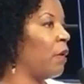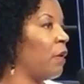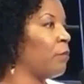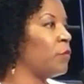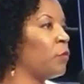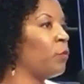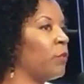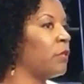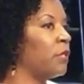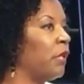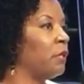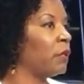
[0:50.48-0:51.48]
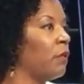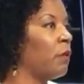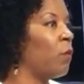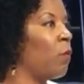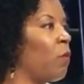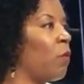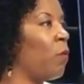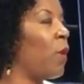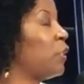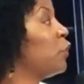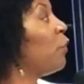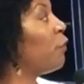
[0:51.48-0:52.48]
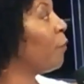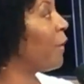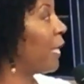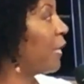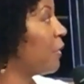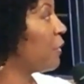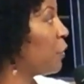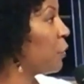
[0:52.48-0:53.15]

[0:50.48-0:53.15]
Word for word: Um, to really watch over